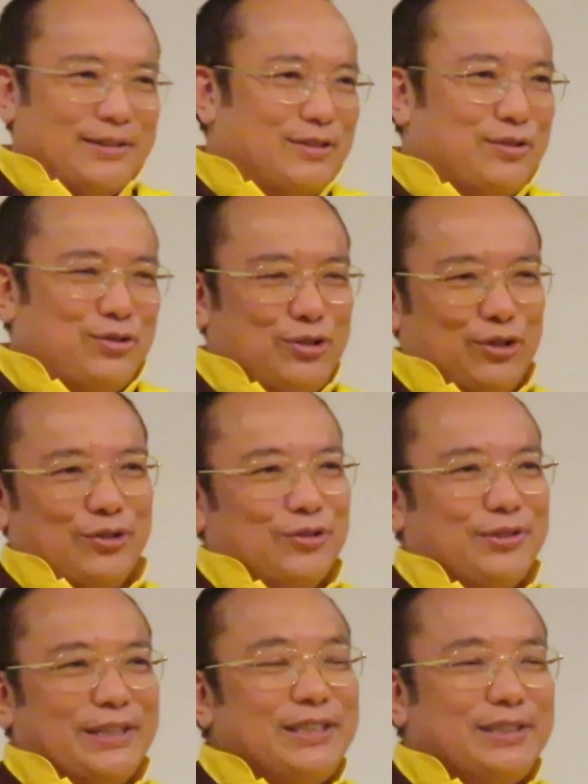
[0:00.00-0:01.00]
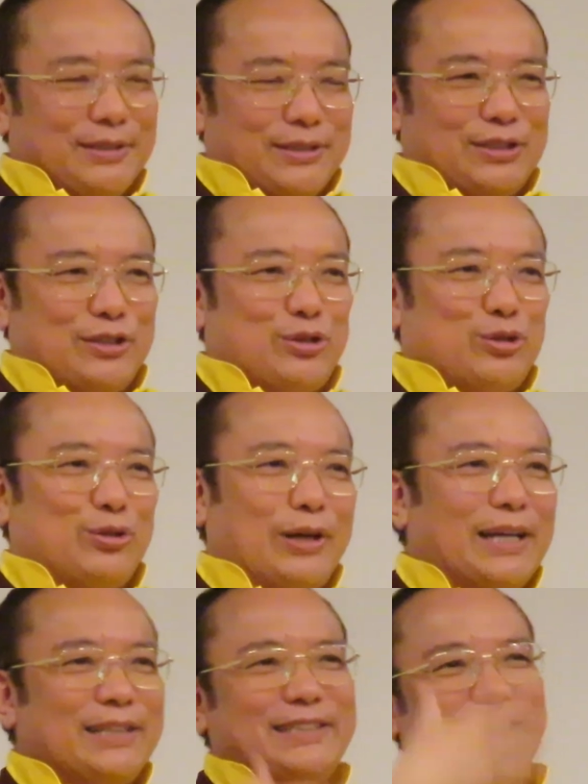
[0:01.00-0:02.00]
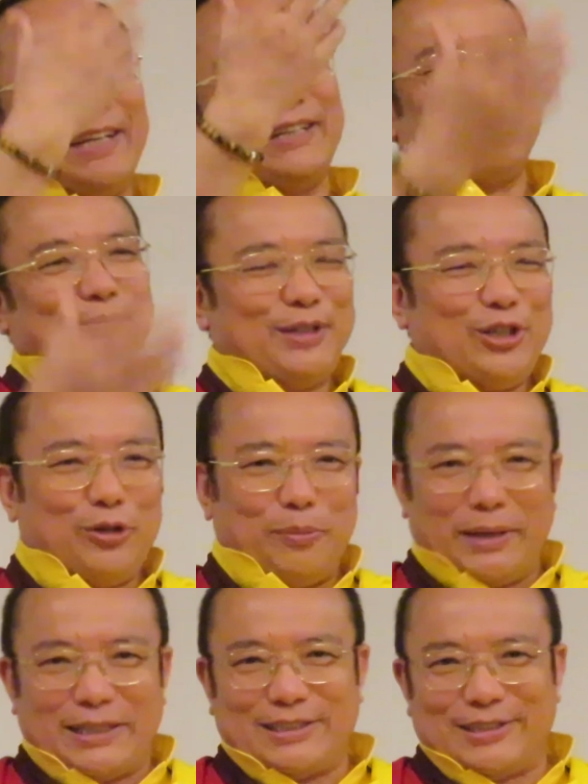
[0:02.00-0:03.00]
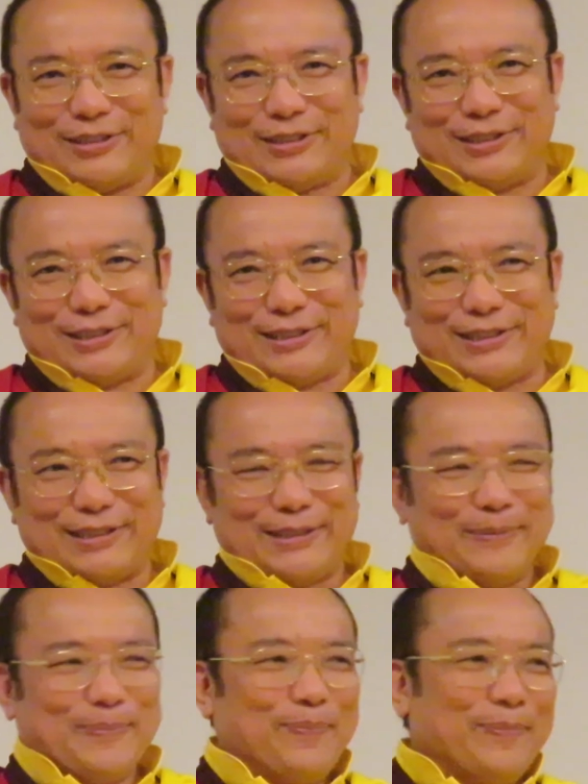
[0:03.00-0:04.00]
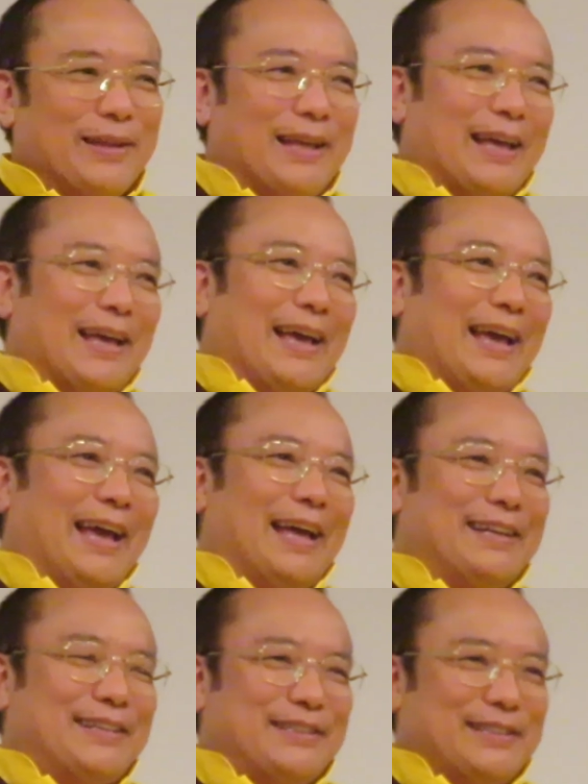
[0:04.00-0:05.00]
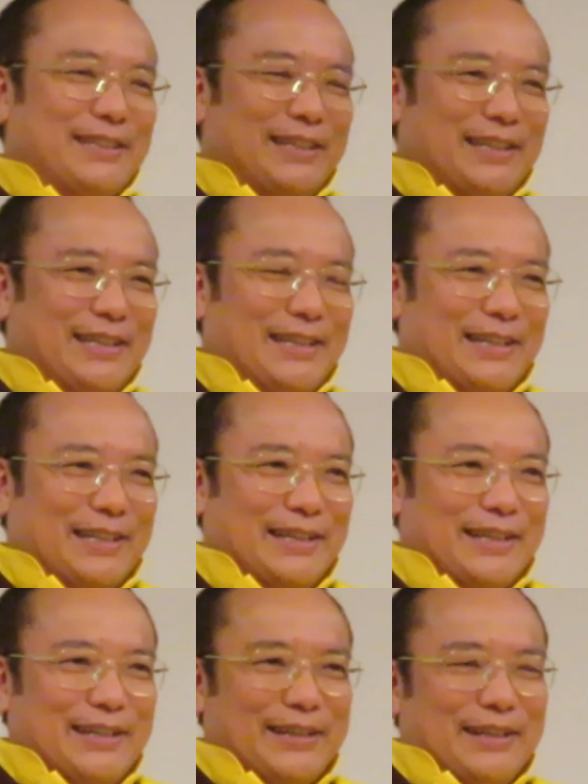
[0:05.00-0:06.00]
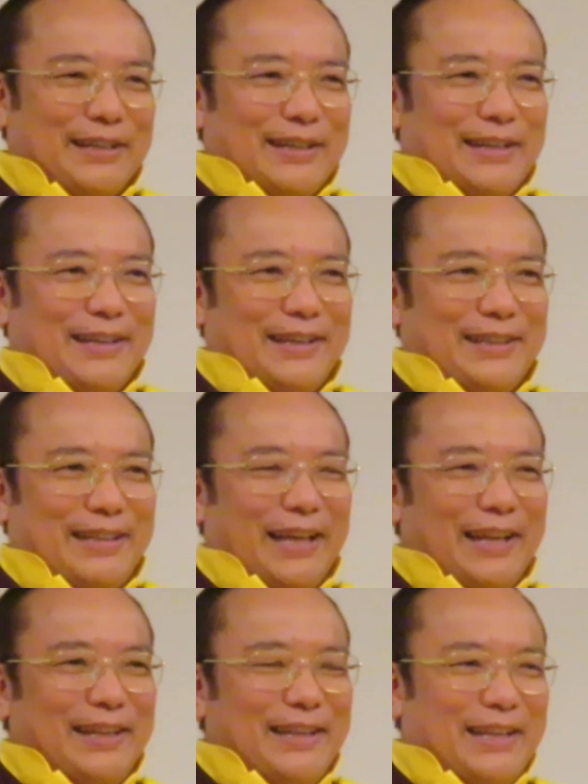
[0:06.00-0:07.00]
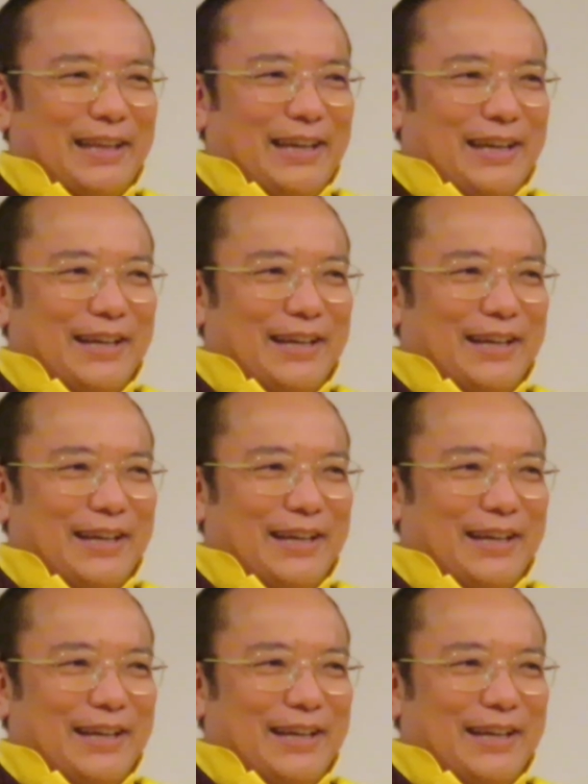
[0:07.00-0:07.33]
certain reasons. So I send video messages, and then